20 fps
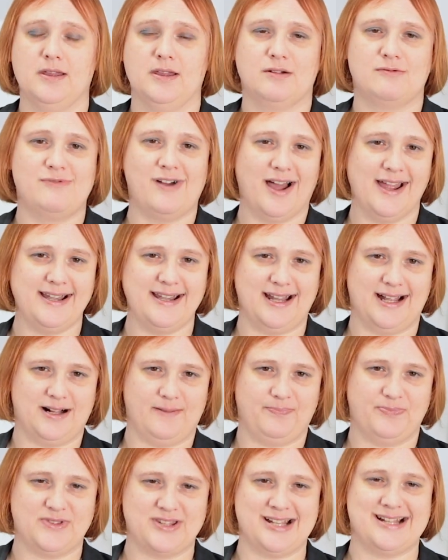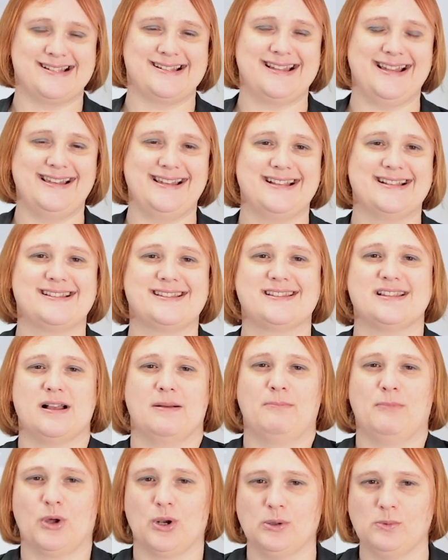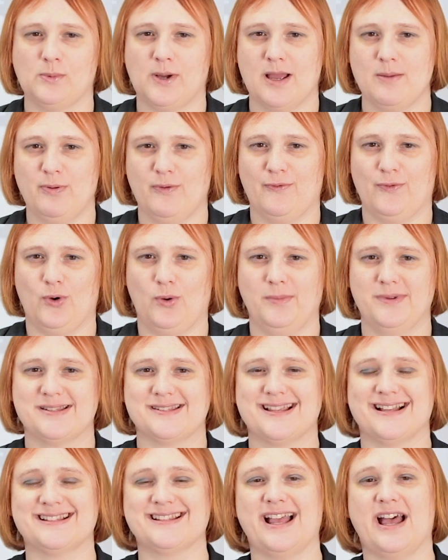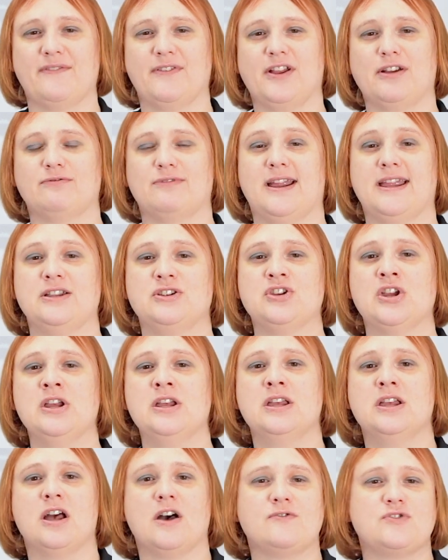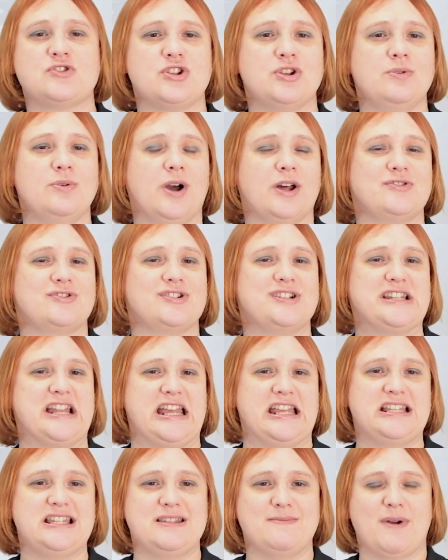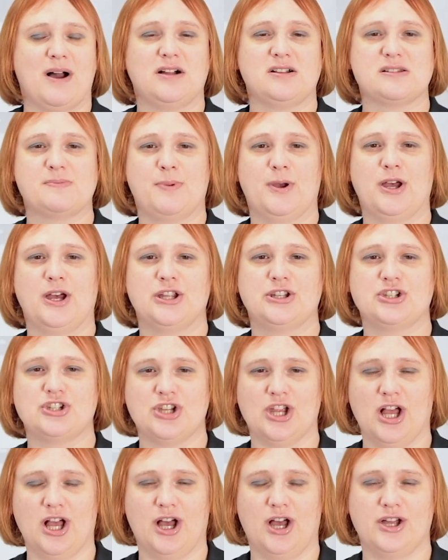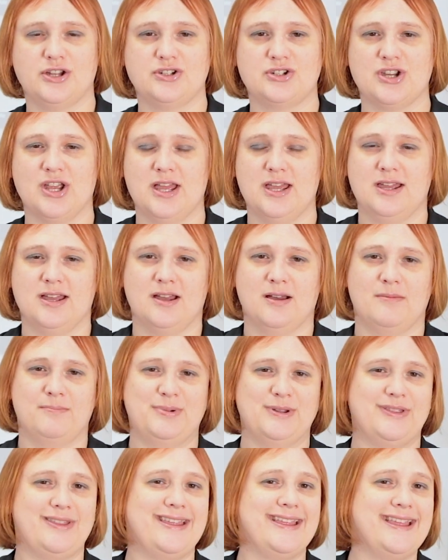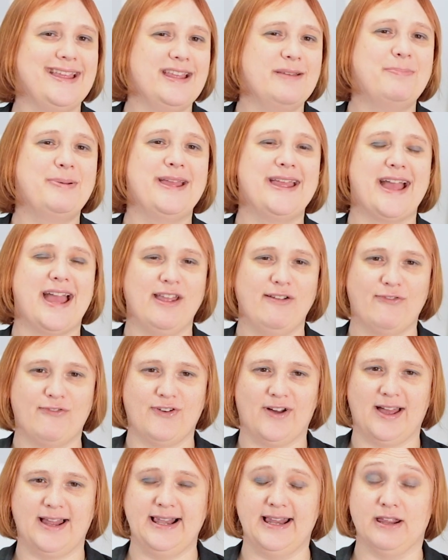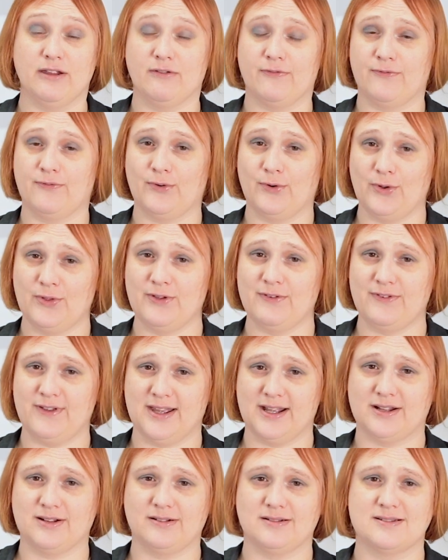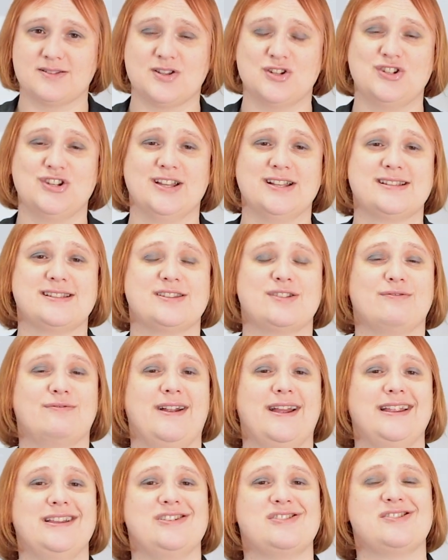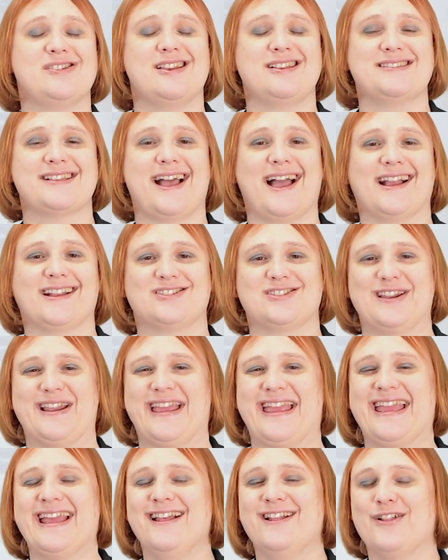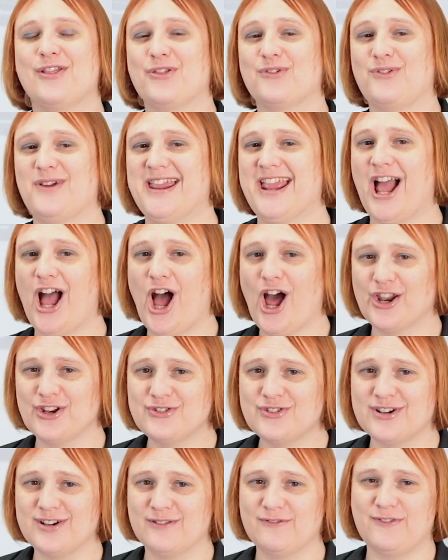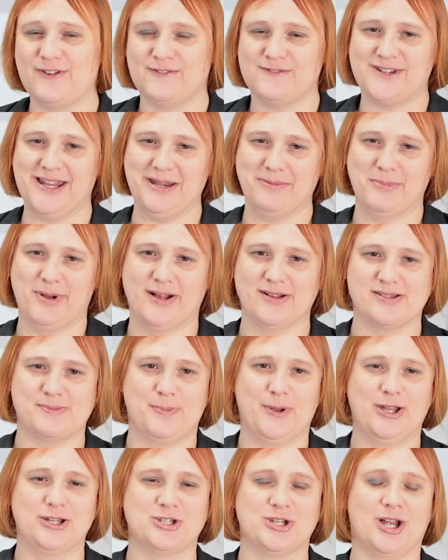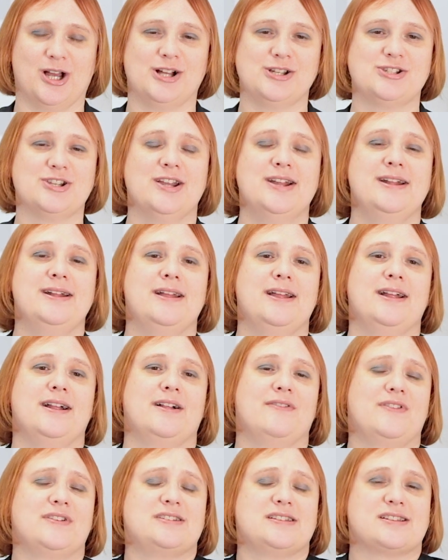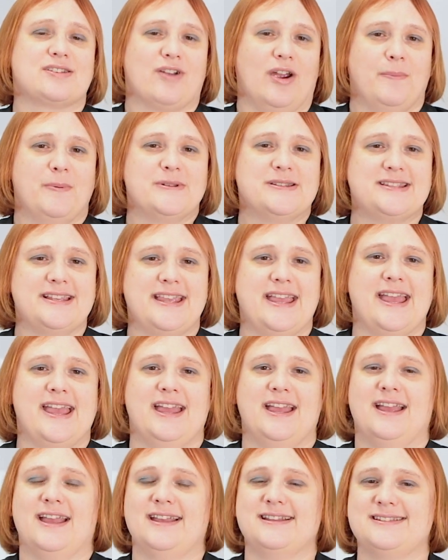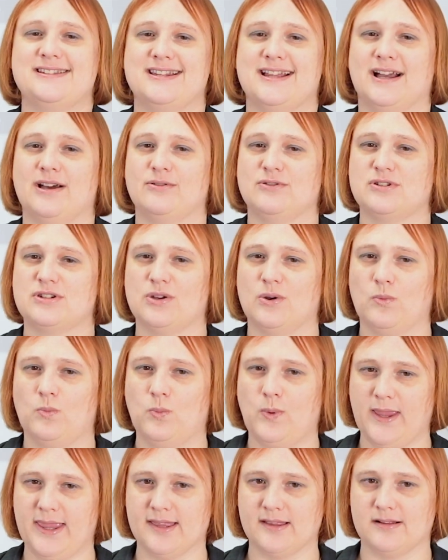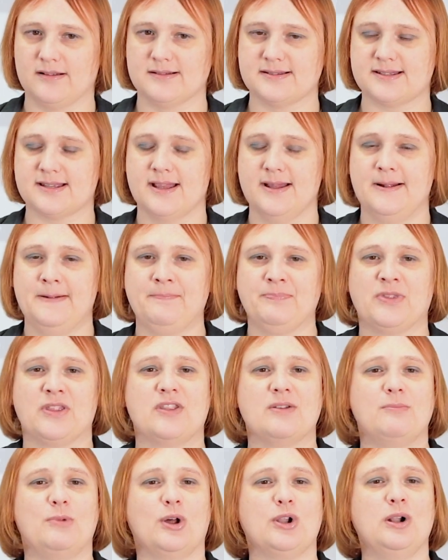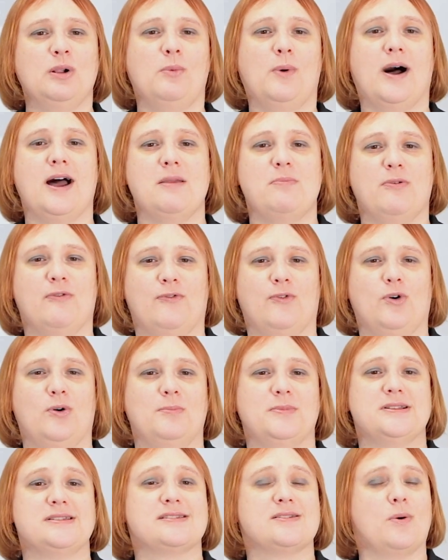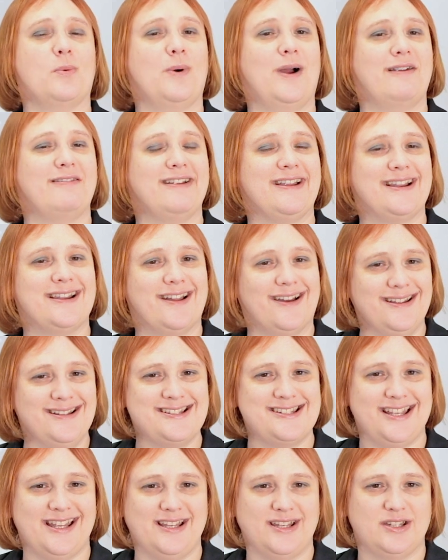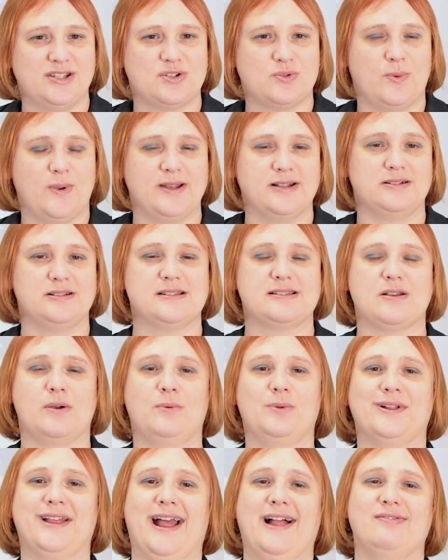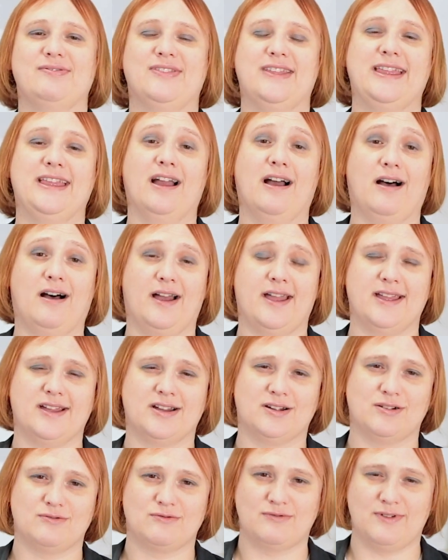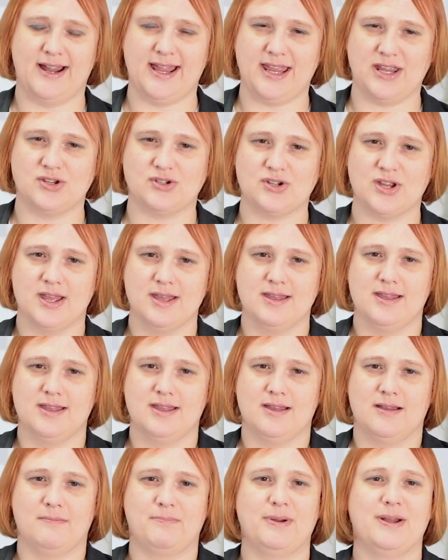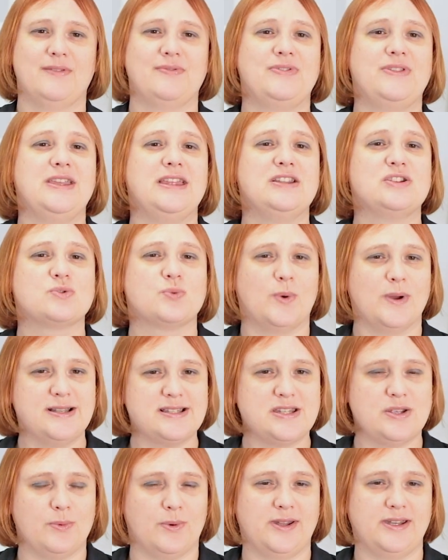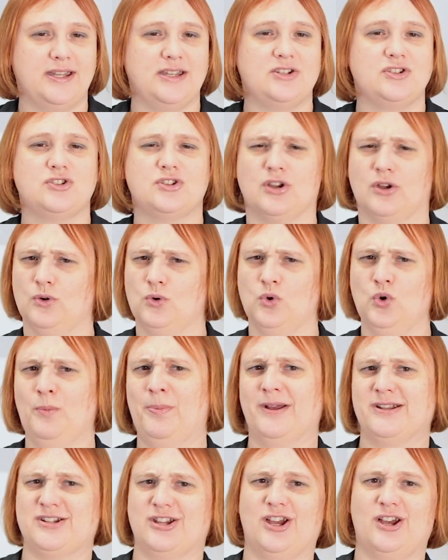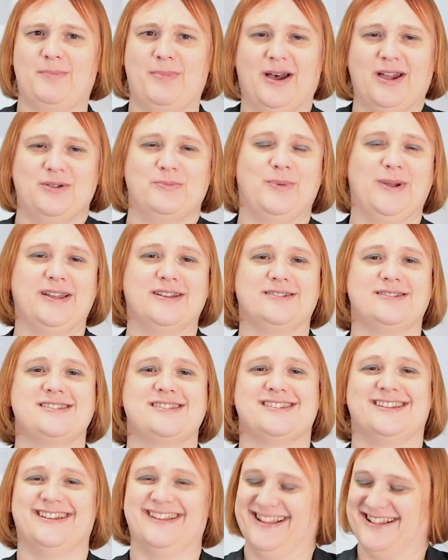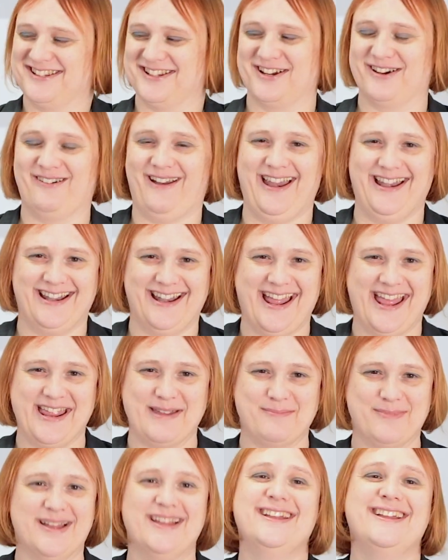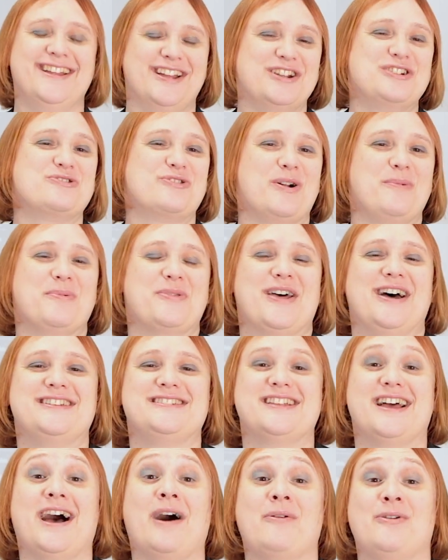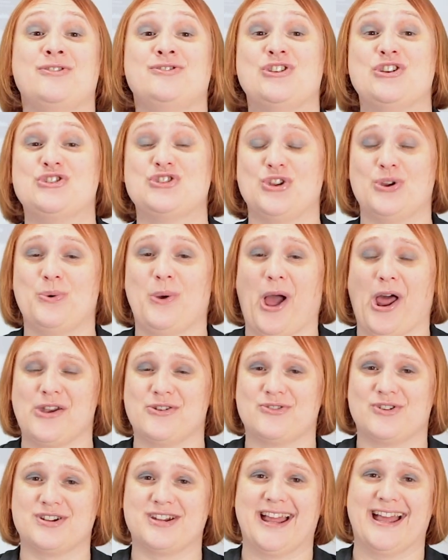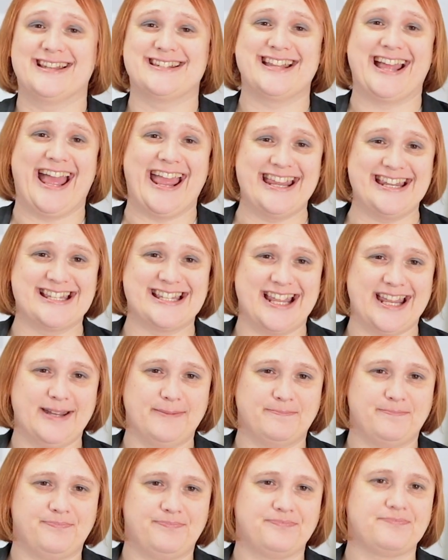Right now, Tesla lists Model Y Performance as having a range of 280 miles per charge, but the EPA filing for the vehicle suggests the range is actually 315 miles per charge. The discrepancy here is down to wheels. The Model Y Performance wearing 19-inch wheels will get the higher range, but the 21-inch Uber turbine wheels, that's a great name, drop that down to 280.